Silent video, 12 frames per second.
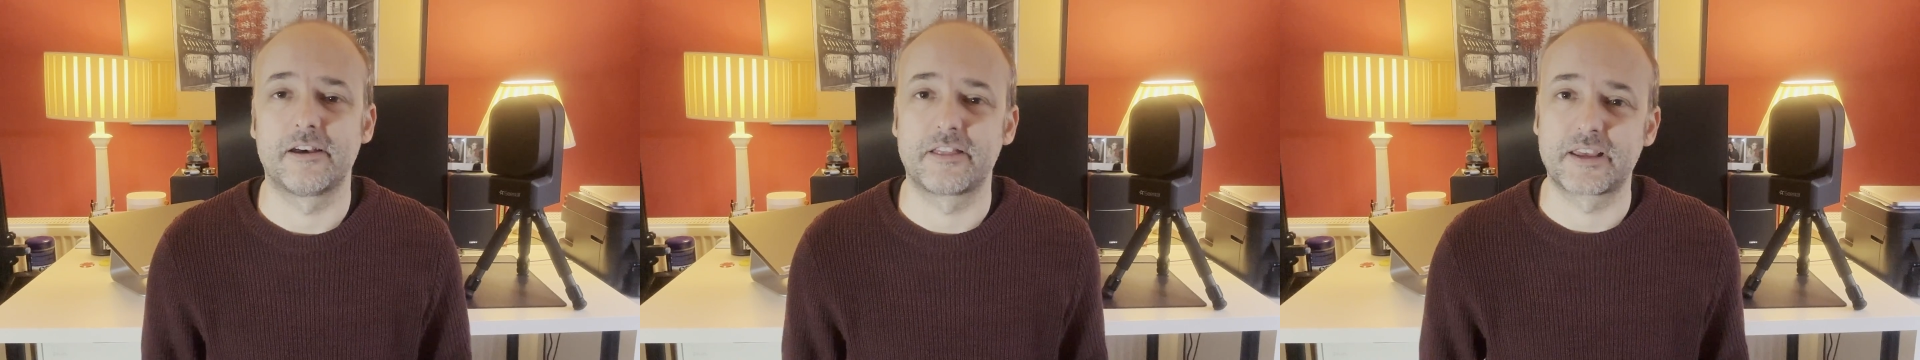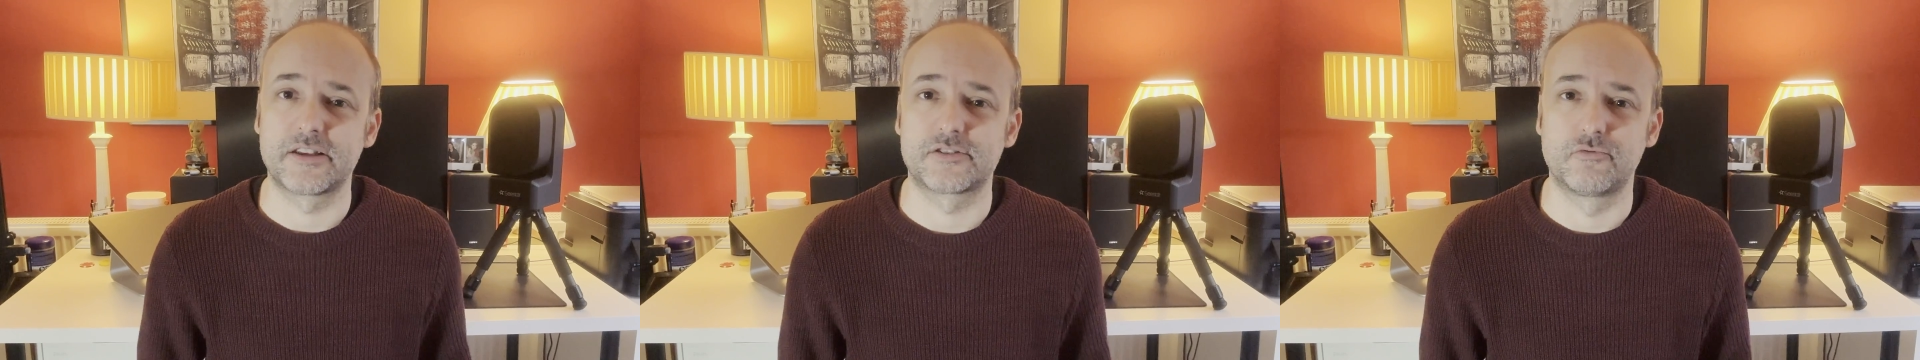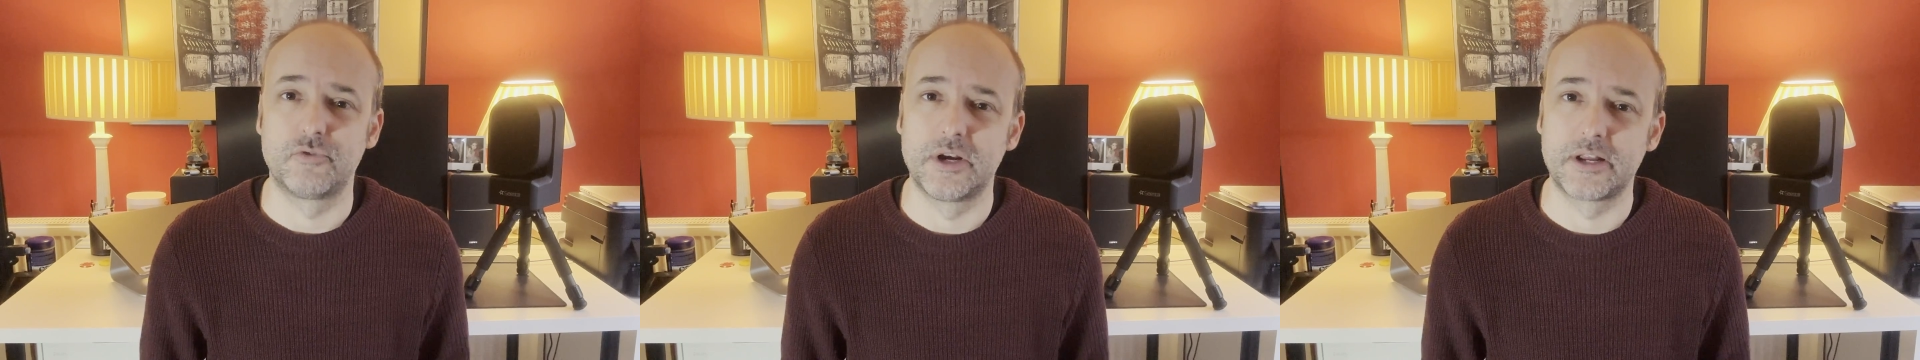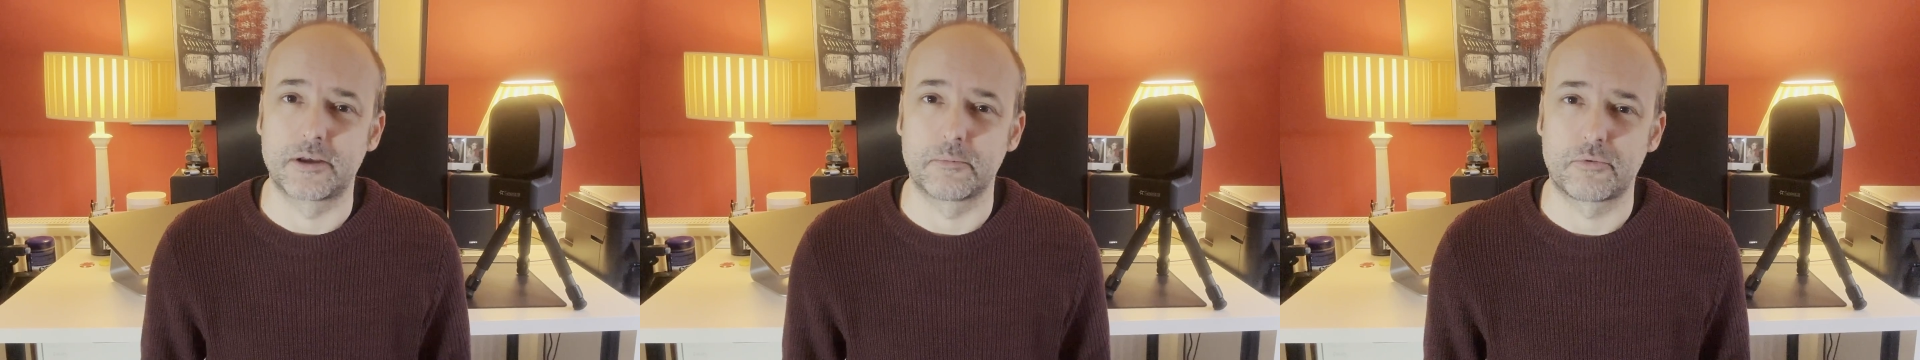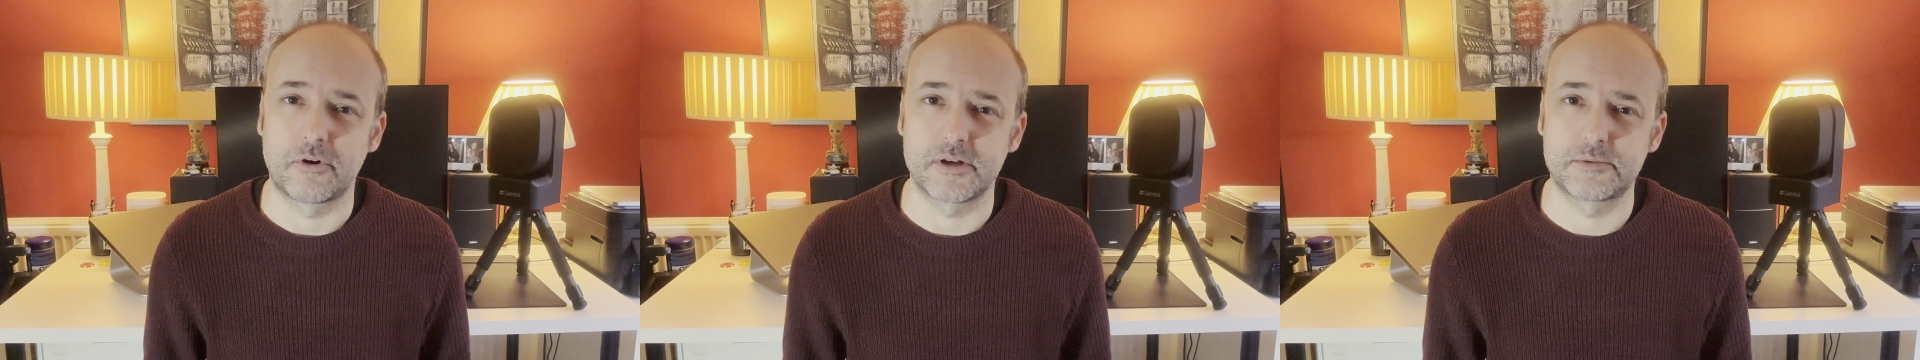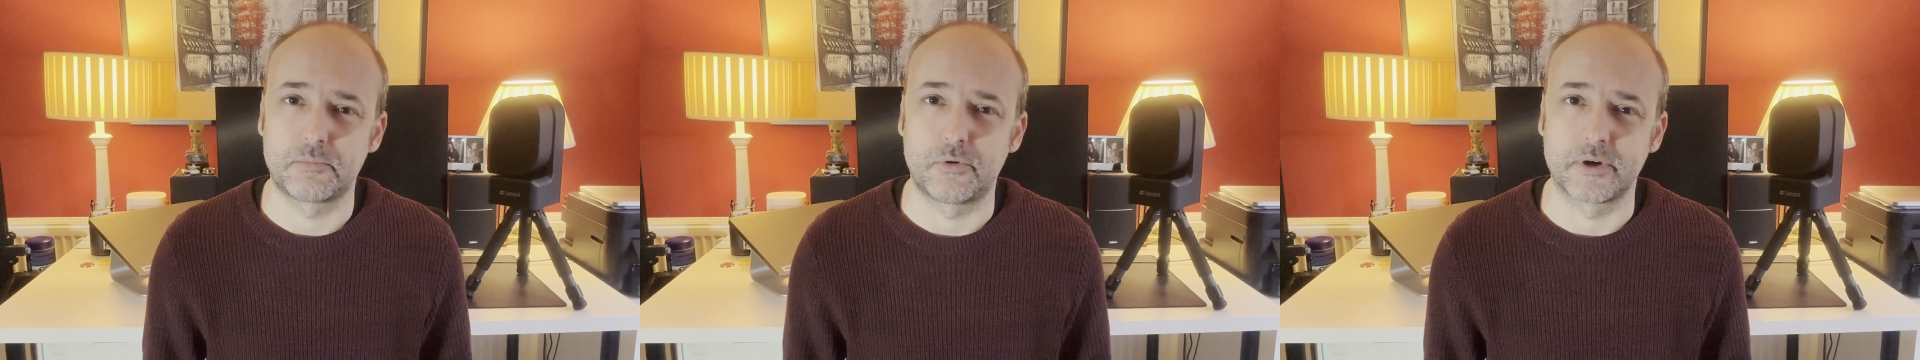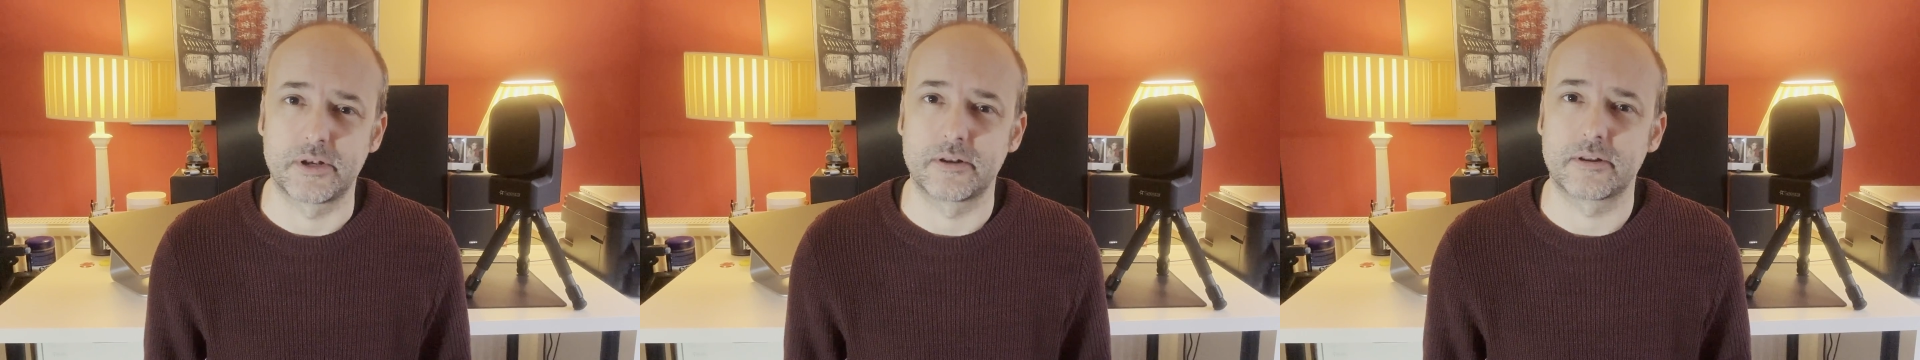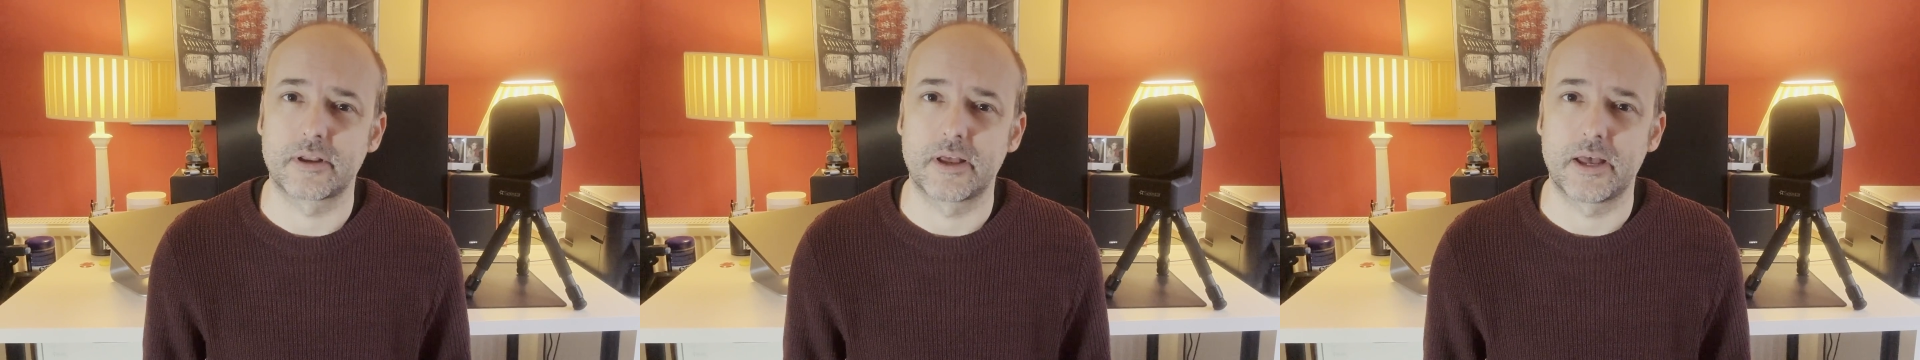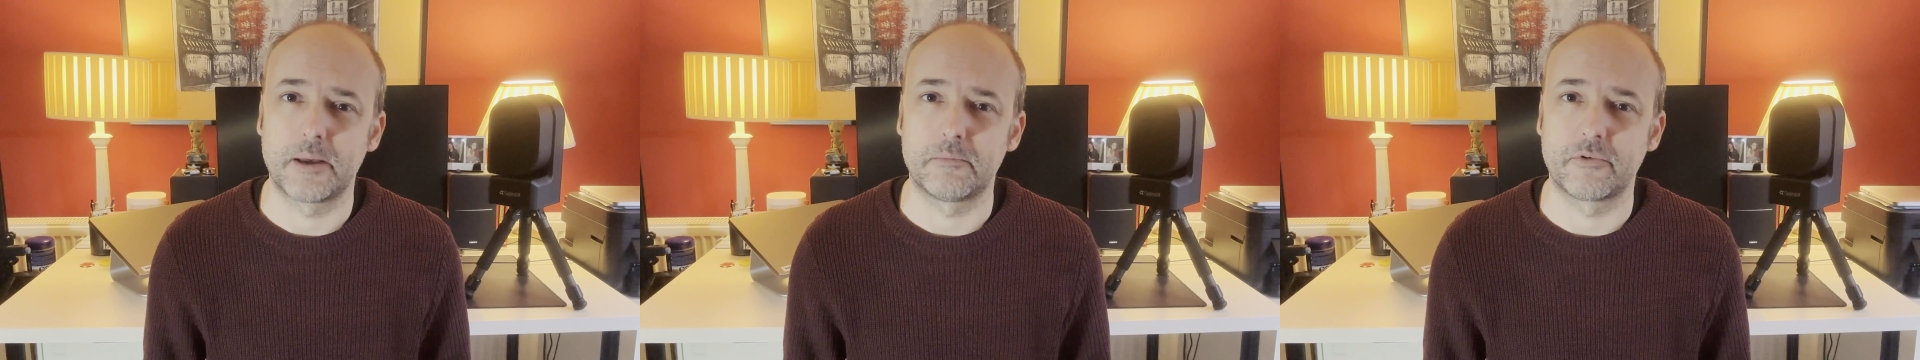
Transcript: I think it's a really good price point um,